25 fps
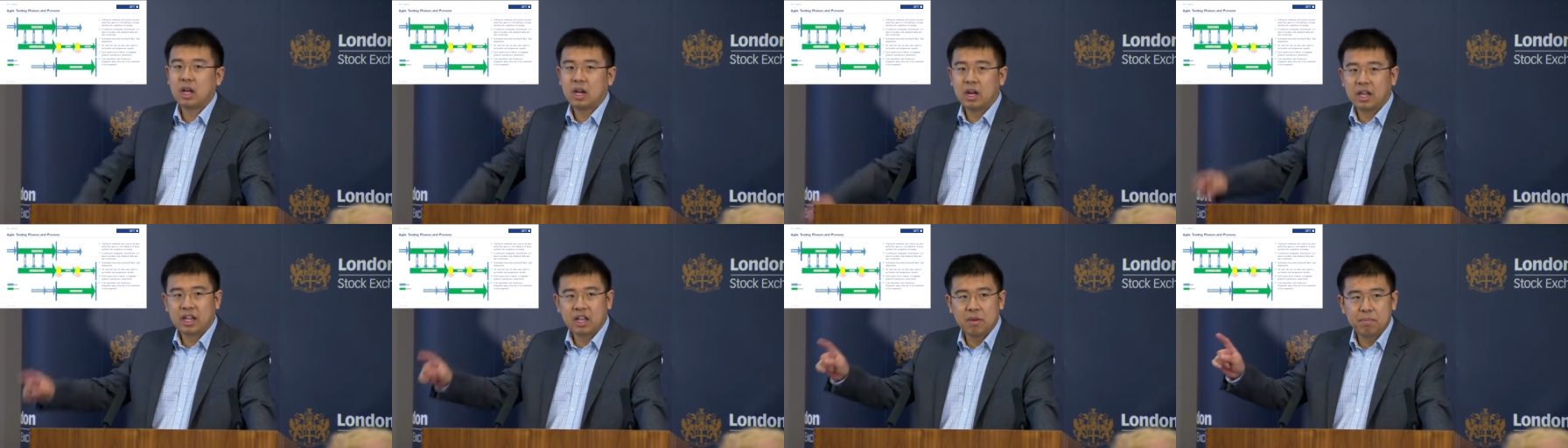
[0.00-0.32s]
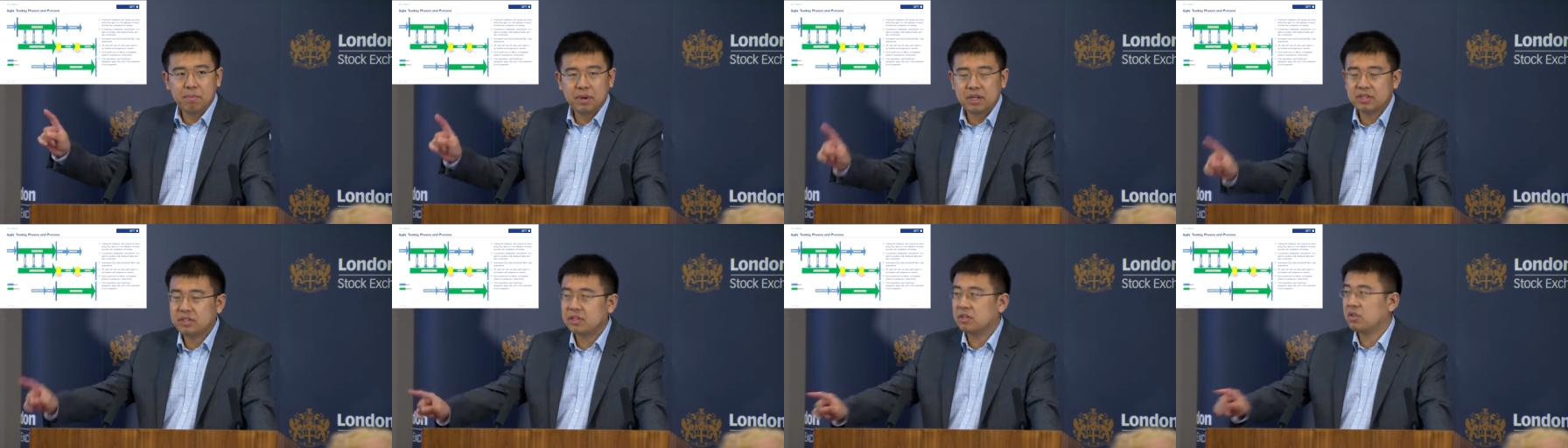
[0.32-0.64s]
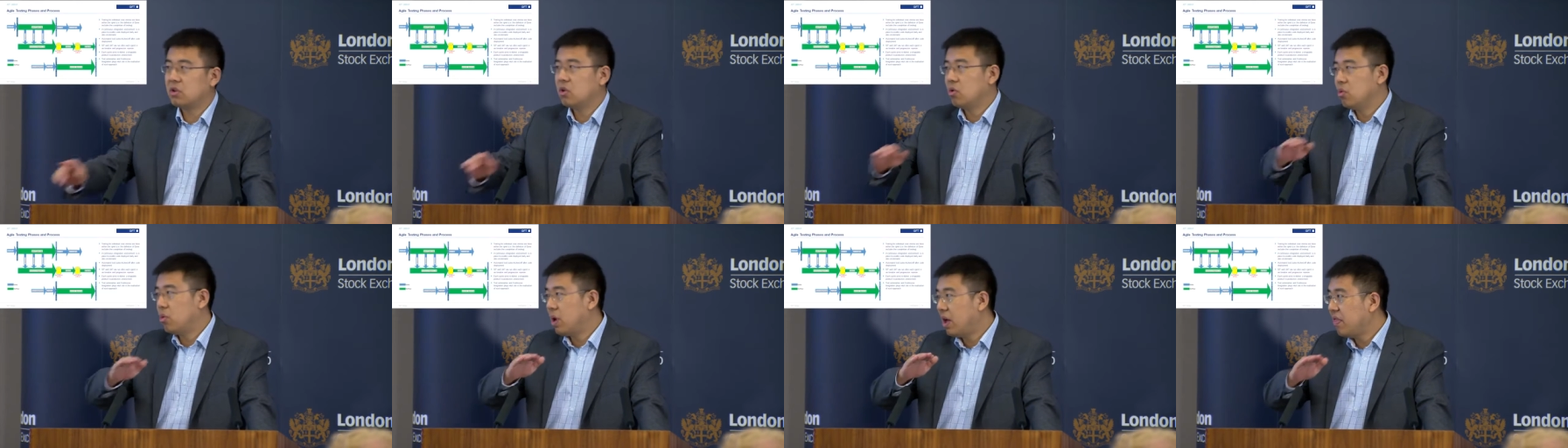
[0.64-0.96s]
Click on
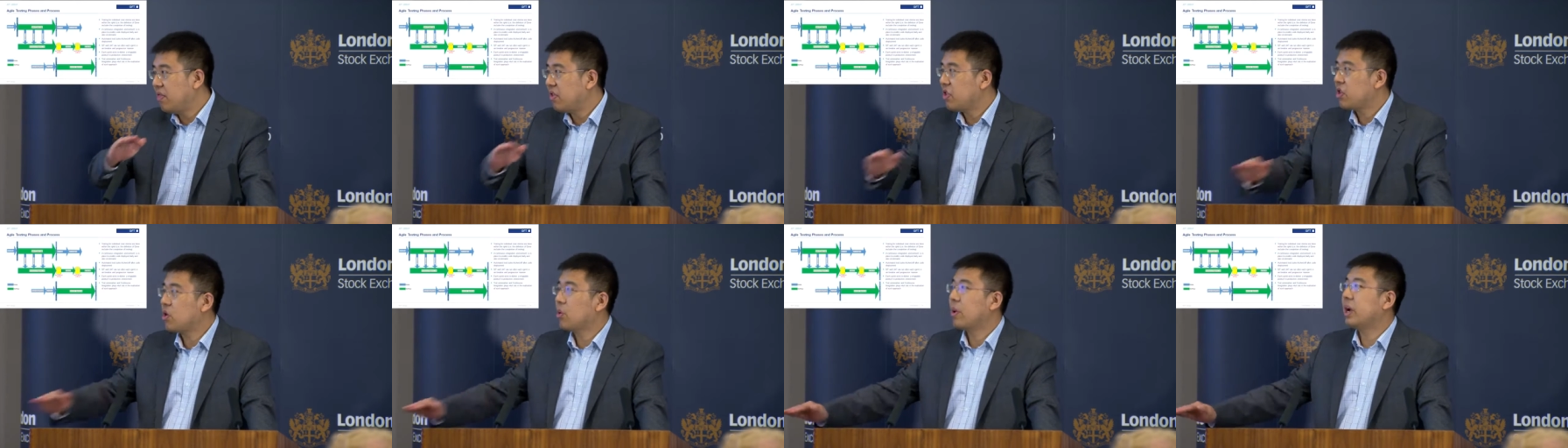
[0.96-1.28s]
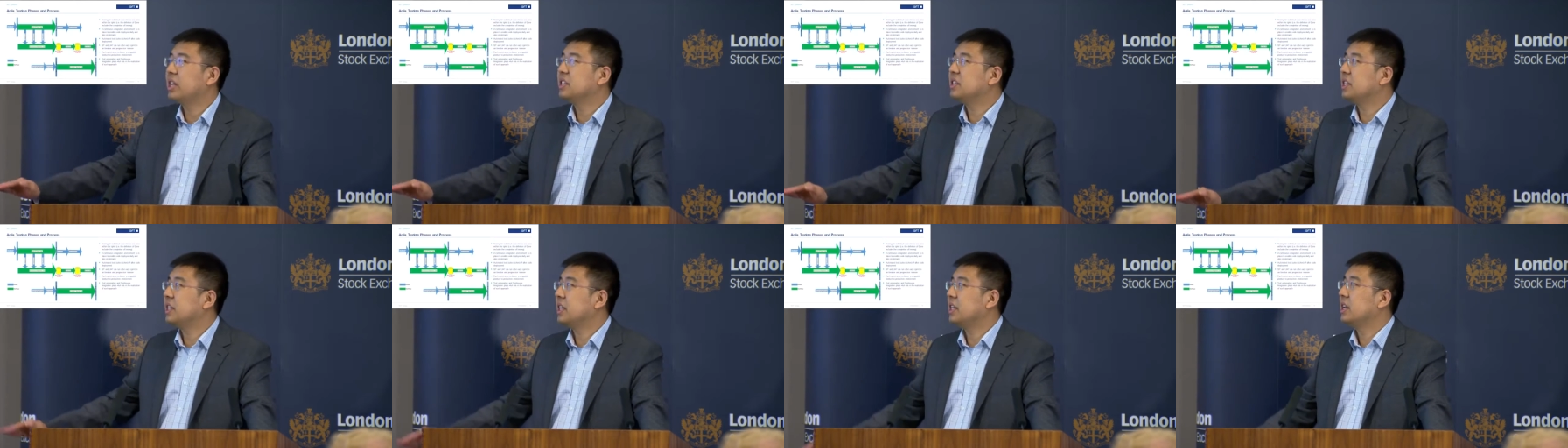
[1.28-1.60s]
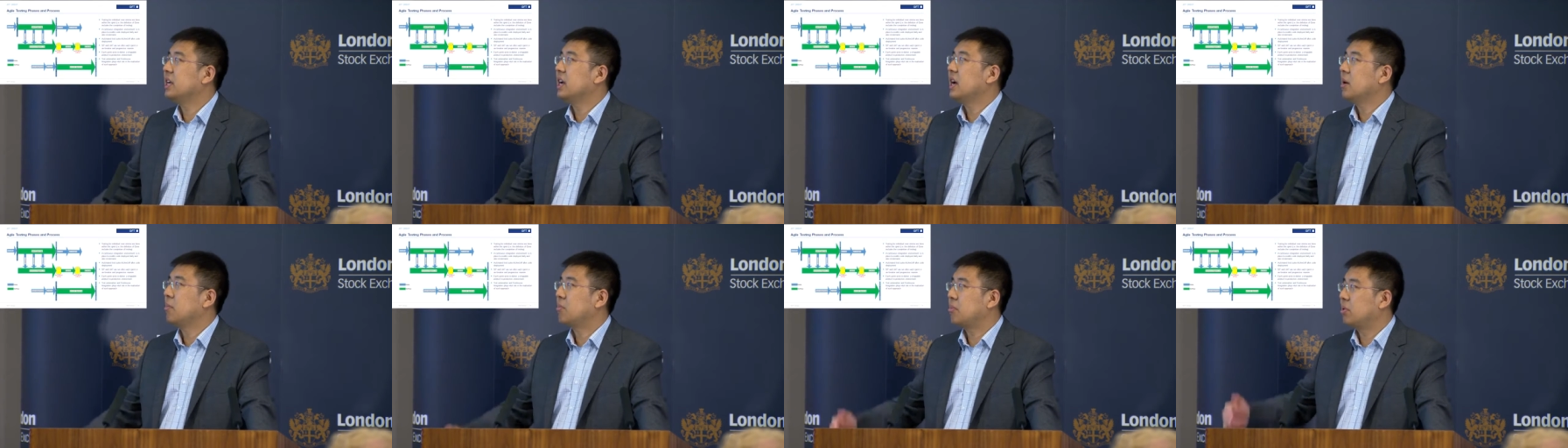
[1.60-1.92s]
button, run the U A T,
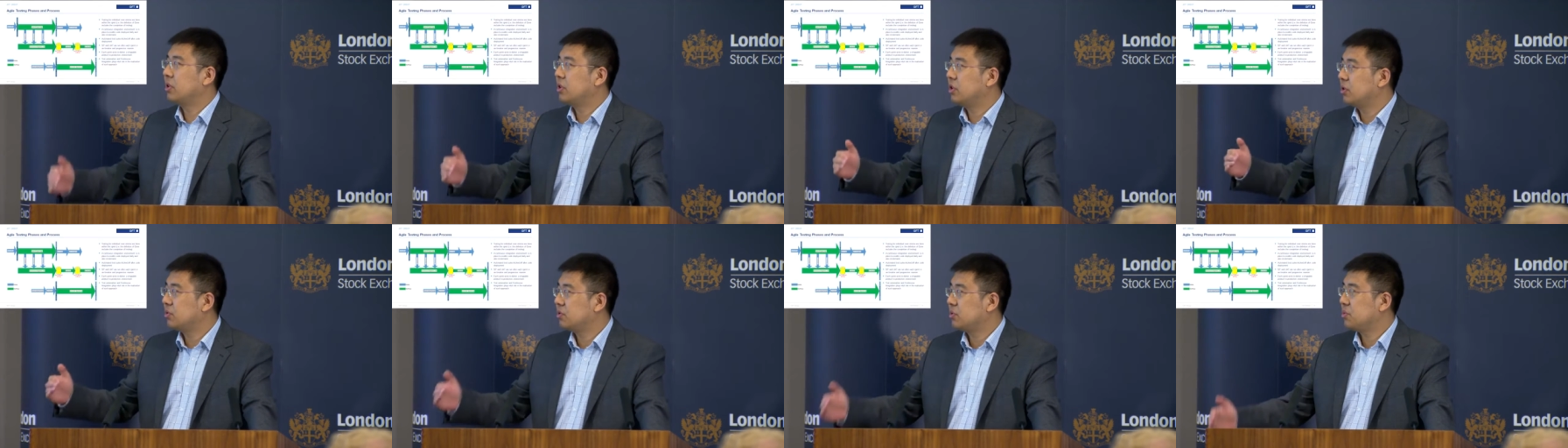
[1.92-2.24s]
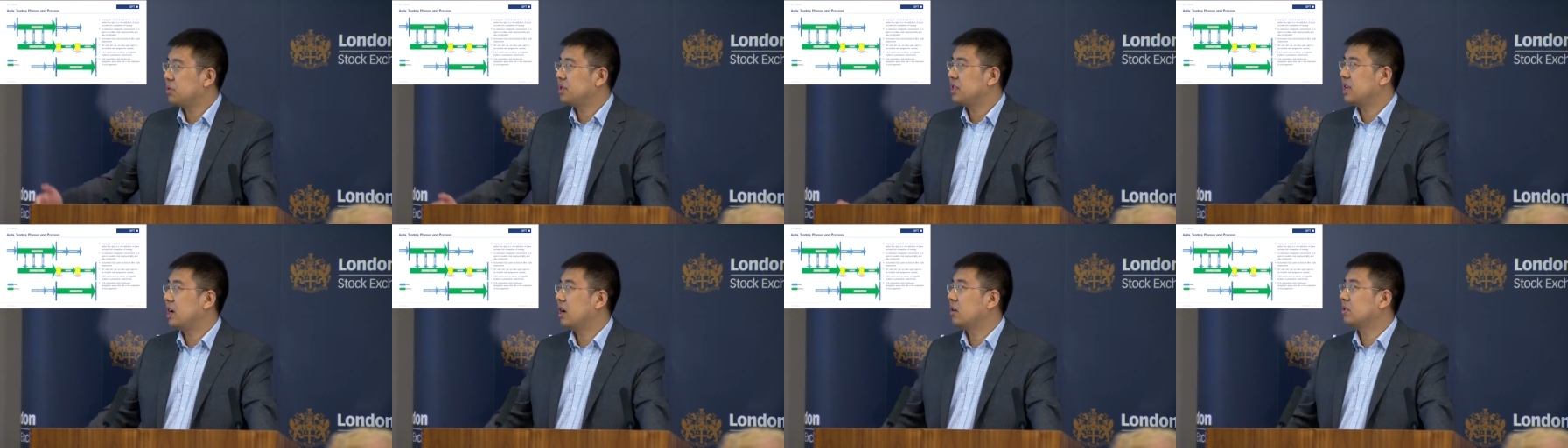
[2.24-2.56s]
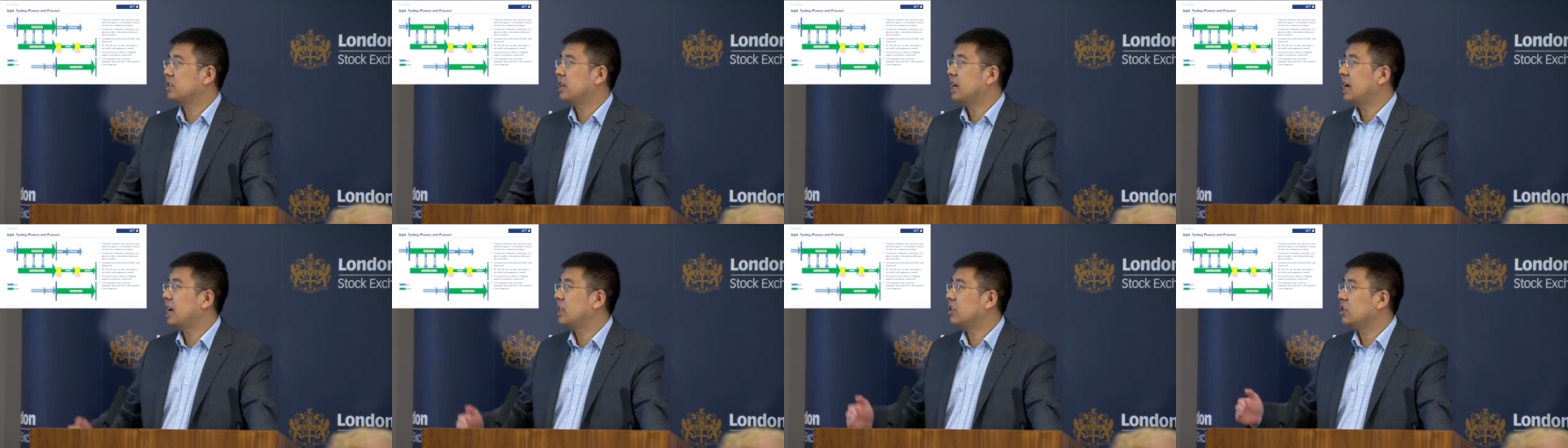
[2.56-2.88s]
produce the
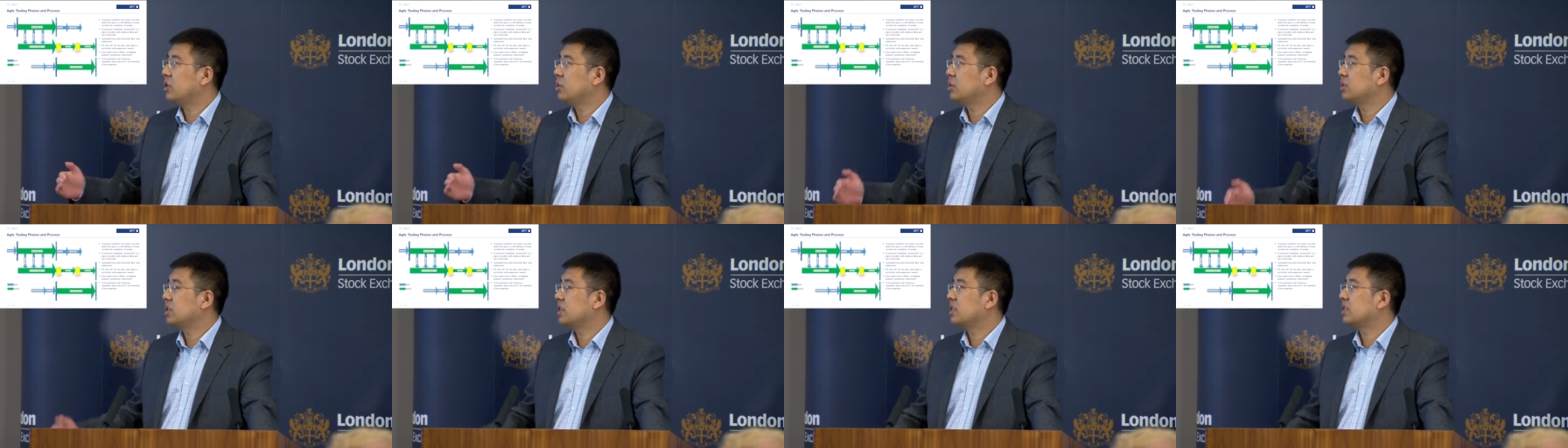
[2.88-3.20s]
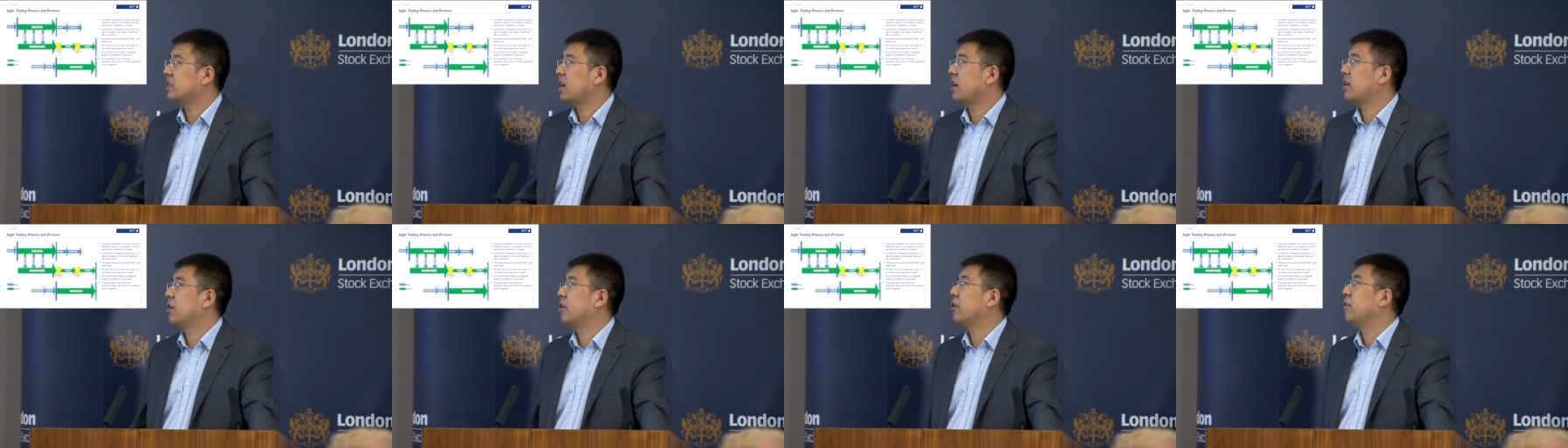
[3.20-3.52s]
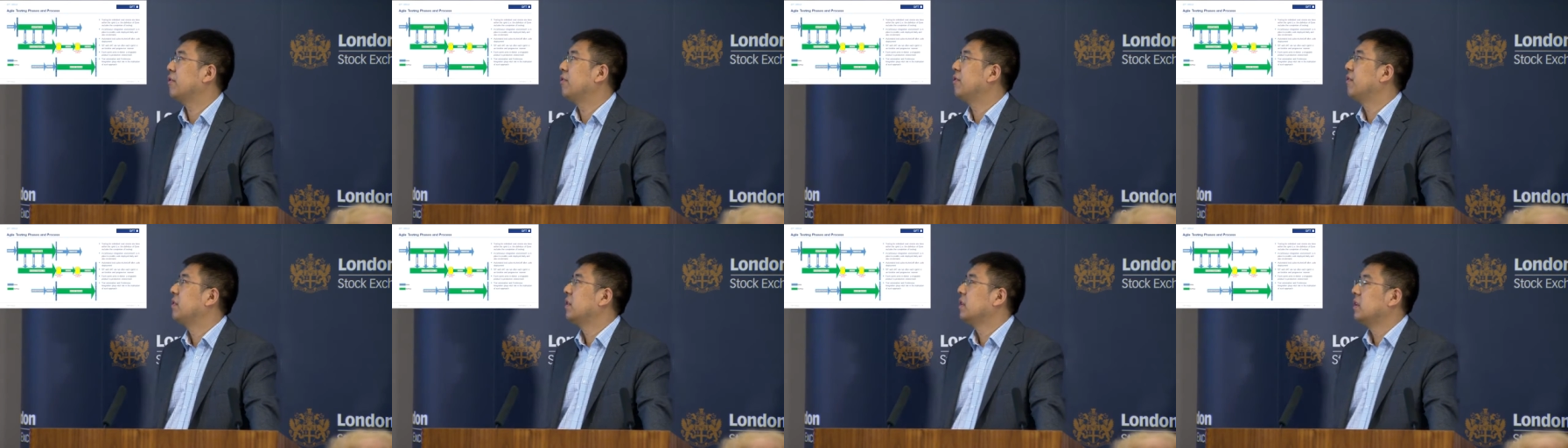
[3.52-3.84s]
result, and user
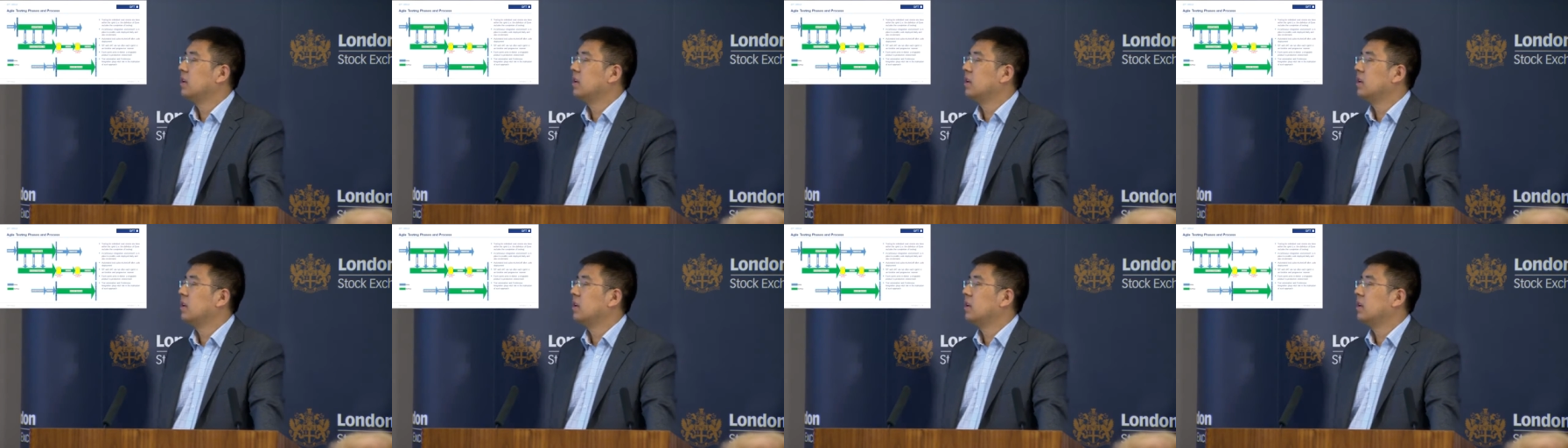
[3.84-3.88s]
sign-off.